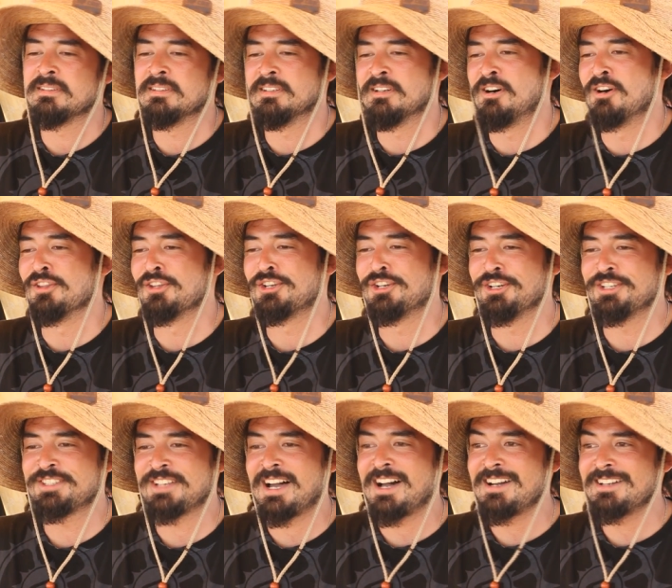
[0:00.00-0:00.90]
on the
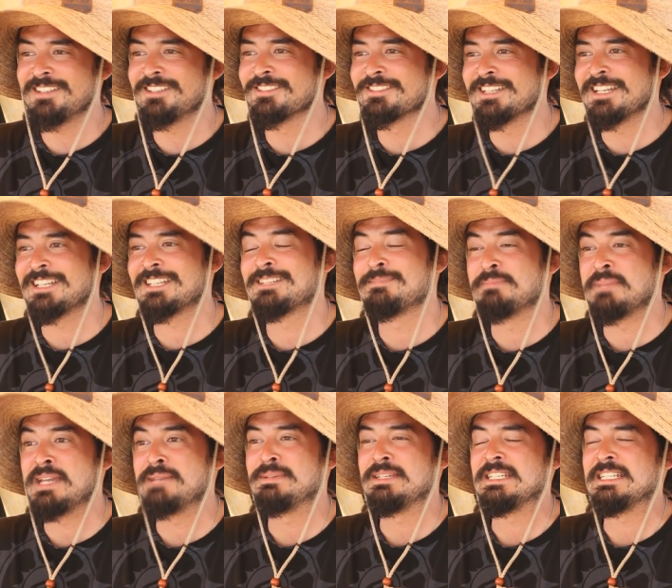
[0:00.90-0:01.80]
good side, it'll take
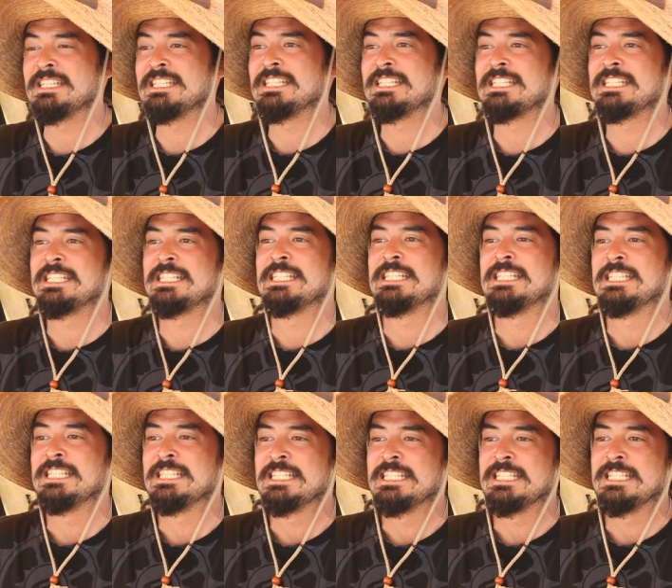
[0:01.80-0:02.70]
maybe
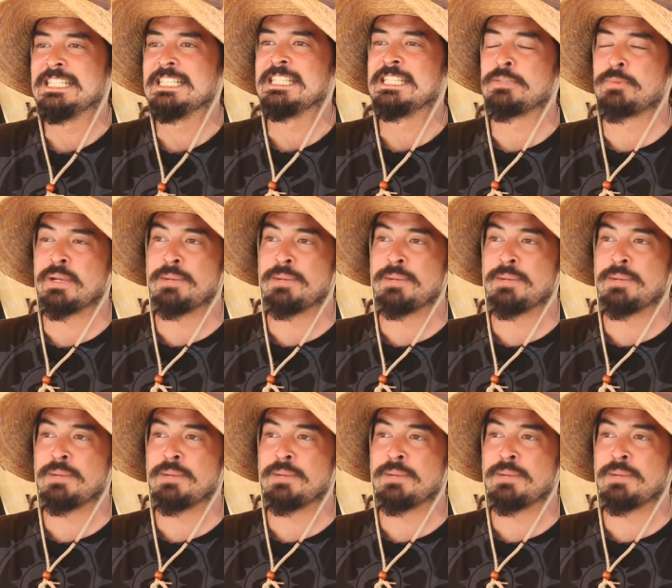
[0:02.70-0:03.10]
3